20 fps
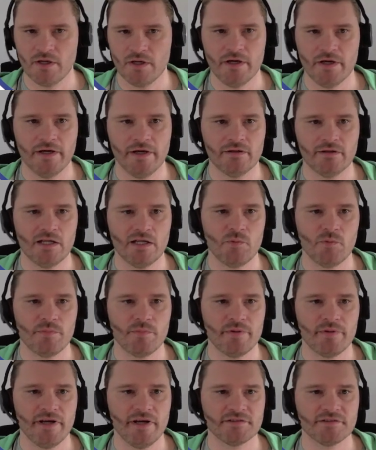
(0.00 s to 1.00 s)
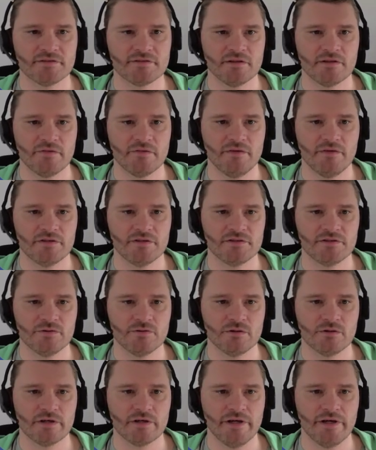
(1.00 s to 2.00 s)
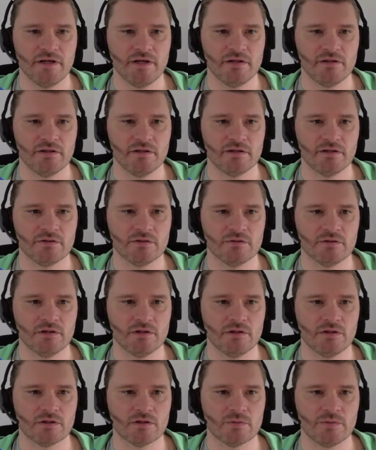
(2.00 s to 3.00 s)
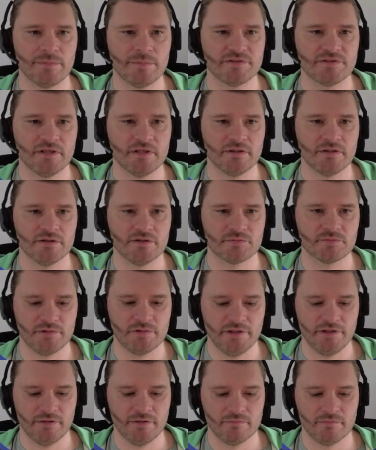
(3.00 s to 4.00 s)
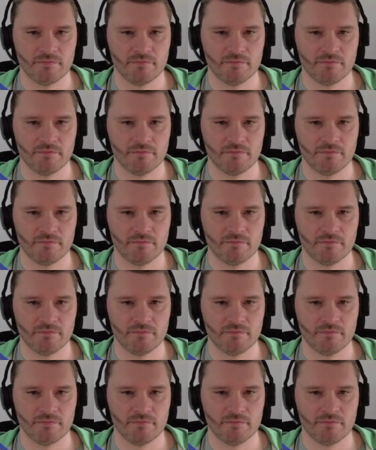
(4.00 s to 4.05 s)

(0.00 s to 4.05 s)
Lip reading: And now we paste this URL into our website display.